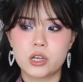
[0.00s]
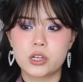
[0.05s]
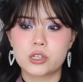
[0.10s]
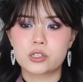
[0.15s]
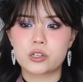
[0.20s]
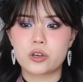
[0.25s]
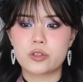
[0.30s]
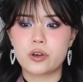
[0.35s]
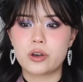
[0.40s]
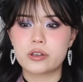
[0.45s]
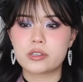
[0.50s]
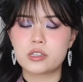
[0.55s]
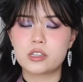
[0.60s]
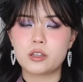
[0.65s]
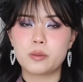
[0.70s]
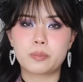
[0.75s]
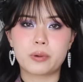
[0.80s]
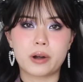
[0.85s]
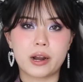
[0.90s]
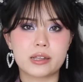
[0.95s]
So those are
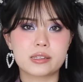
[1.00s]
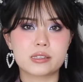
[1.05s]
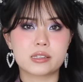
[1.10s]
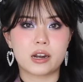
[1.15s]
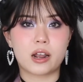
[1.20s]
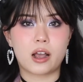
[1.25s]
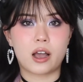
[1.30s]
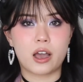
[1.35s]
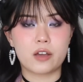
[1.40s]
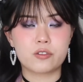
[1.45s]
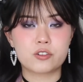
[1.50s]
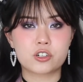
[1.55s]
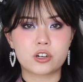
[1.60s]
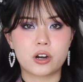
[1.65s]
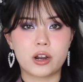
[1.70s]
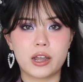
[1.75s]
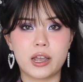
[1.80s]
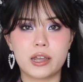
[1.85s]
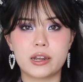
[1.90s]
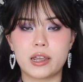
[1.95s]
the brands that I've
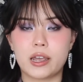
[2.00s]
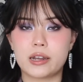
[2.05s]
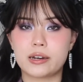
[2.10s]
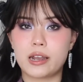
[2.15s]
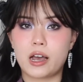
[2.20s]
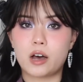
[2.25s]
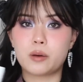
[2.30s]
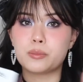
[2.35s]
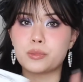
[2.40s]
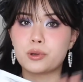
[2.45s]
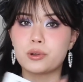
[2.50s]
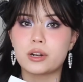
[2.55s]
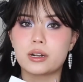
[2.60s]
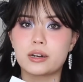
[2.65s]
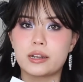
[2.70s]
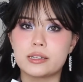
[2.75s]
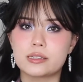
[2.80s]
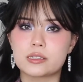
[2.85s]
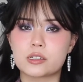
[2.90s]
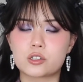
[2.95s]
tried, and now Moody
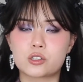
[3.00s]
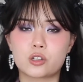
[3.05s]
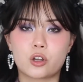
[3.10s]
Lenses.